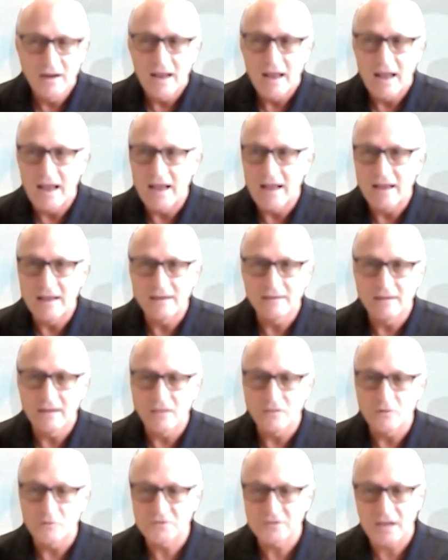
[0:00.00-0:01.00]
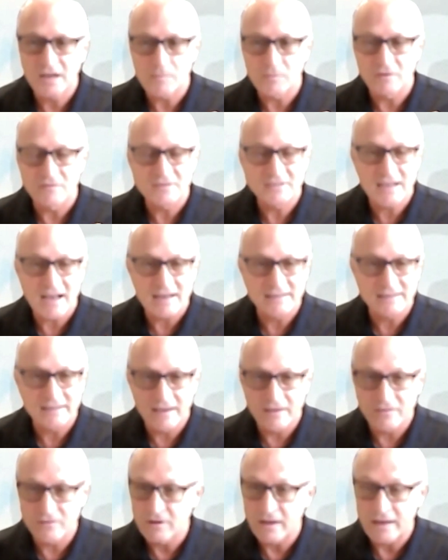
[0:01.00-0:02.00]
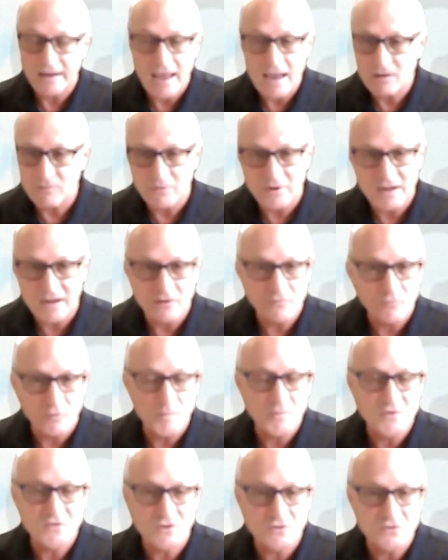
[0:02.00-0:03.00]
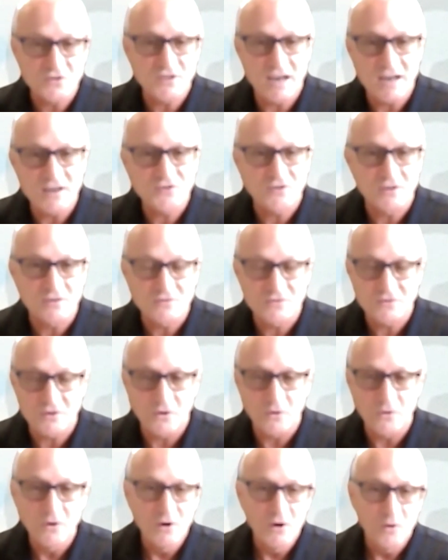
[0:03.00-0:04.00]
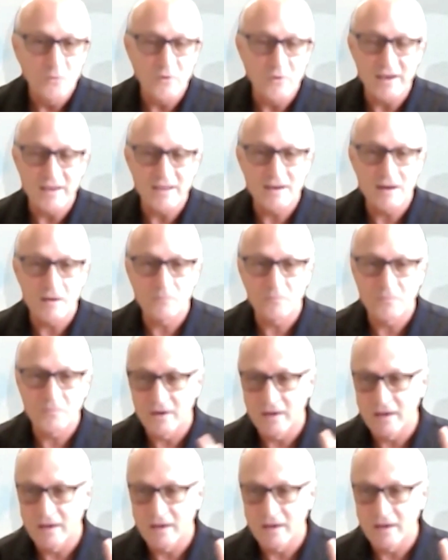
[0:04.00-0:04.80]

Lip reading: And there was a couple of us got together and like, hey, we need to form an association. So we end up